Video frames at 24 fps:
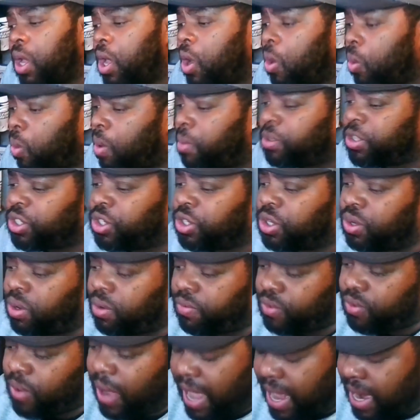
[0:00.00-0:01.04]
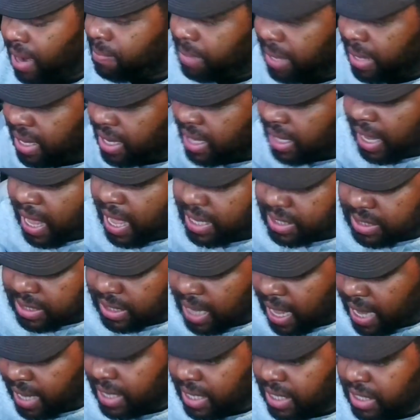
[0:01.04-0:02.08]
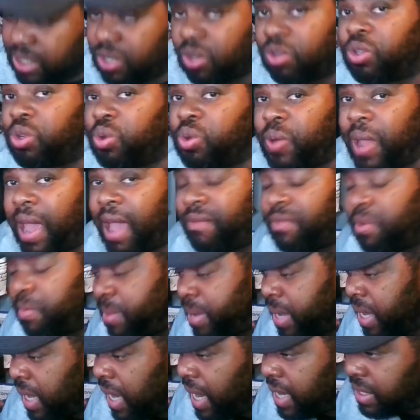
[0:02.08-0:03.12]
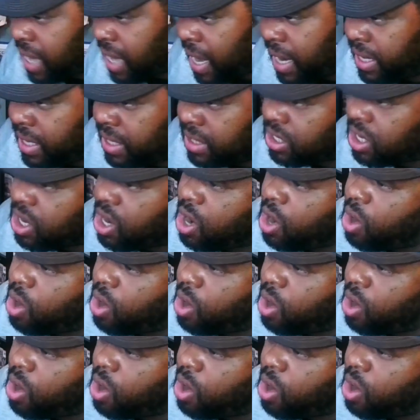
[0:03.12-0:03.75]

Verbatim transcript: What would you do if you had a big collection like this, or do you have a big collection like this?